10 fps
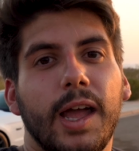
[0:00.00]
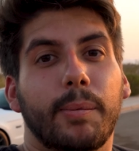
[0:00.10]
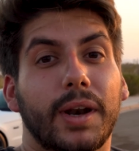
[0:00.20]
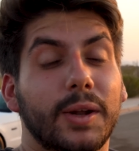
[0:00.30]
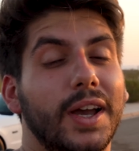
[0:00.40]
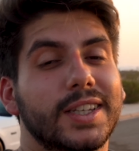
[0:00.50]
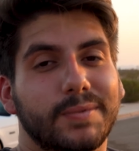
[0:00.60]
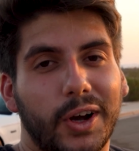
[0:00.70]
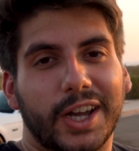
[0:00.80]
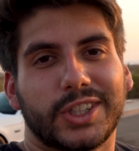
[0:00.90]
But anyways,
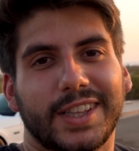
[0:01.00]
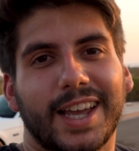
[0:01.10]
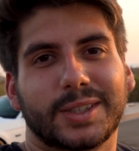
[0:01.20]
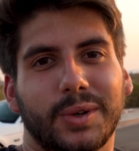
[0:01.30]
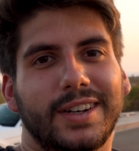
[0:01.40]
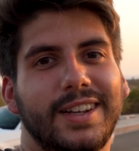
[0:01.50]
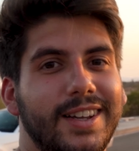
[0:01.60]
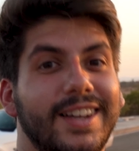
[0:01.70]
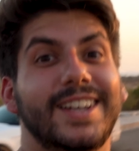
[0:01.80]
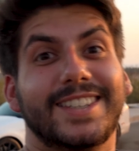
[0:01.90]
I'll catch you in the next one.
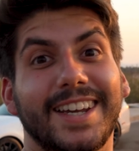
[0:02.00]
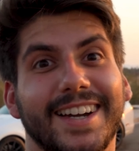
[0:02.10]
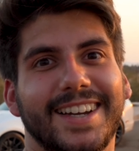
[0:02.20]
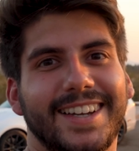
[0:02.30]
See ya!